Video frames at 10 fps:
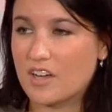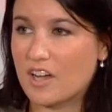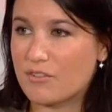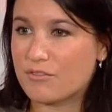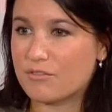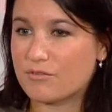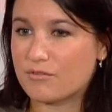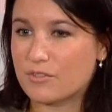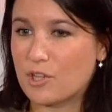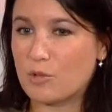kind of
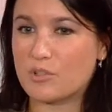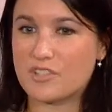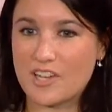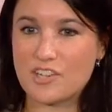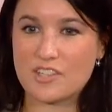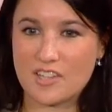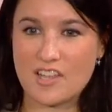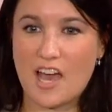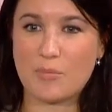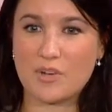globalization that's
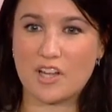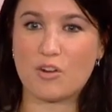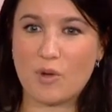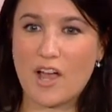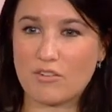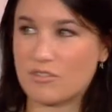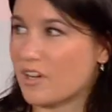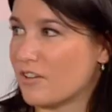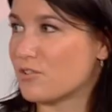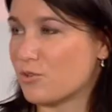happening around
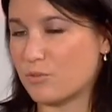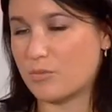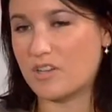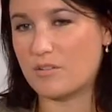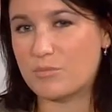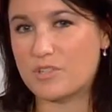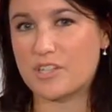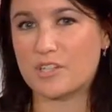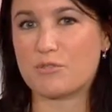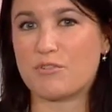kind of social media, in
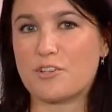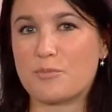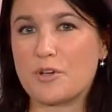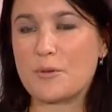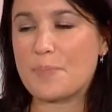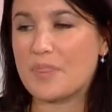particular Facebook.